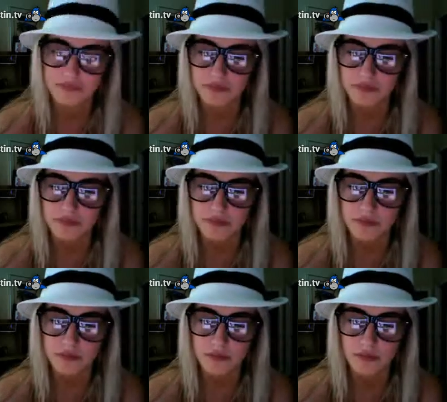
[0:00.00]

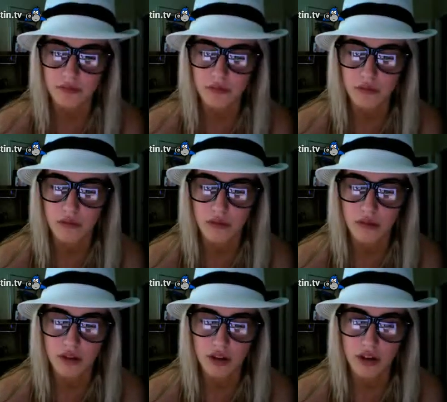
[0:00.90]
Nothing is said.